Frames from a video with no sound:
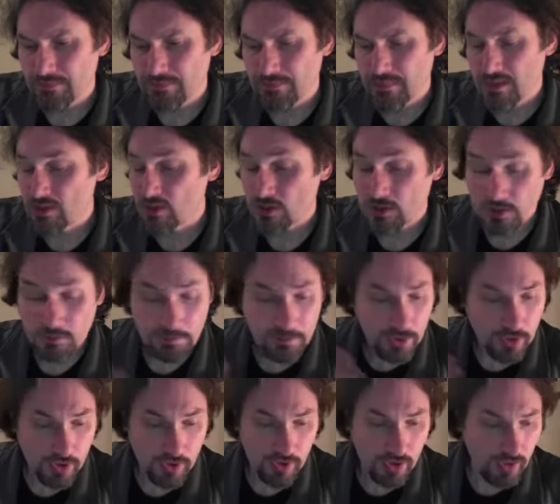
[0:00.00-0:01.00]
this is
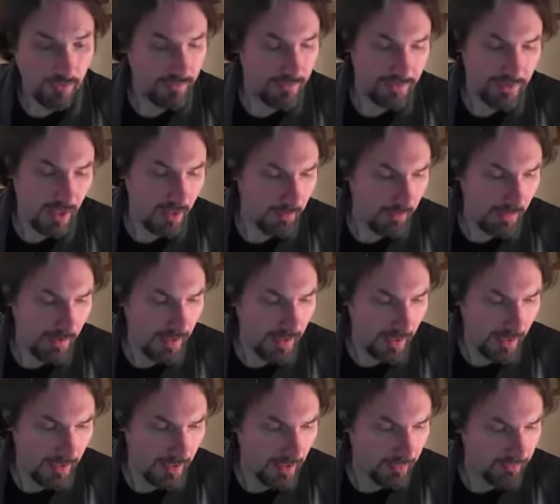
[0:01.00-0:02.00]
purely off the top of my
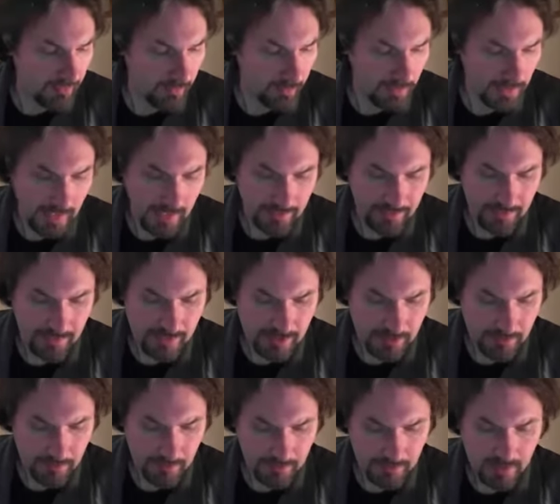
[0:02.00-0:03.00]
head, I haven't planned this,
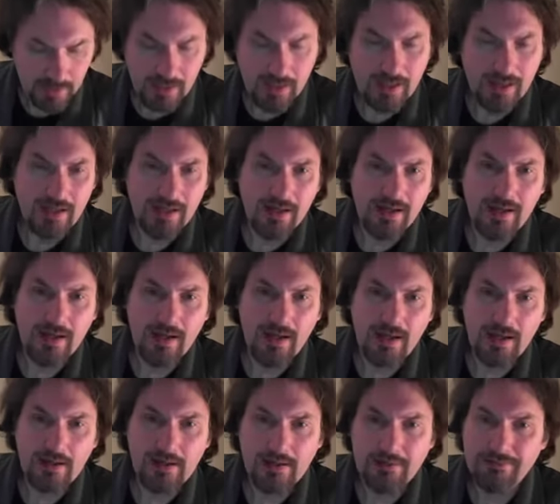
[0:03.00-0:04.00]
but
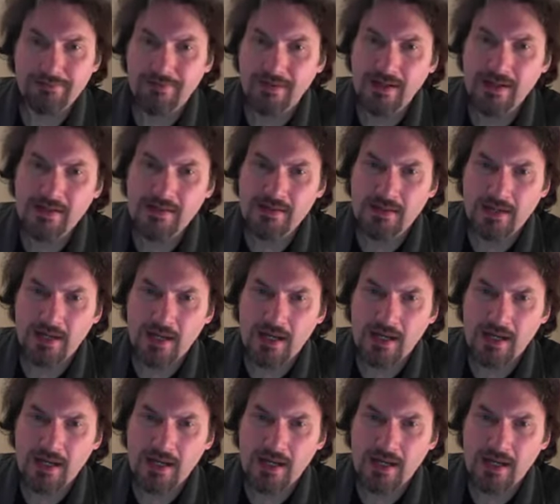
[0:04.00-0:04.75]
I find that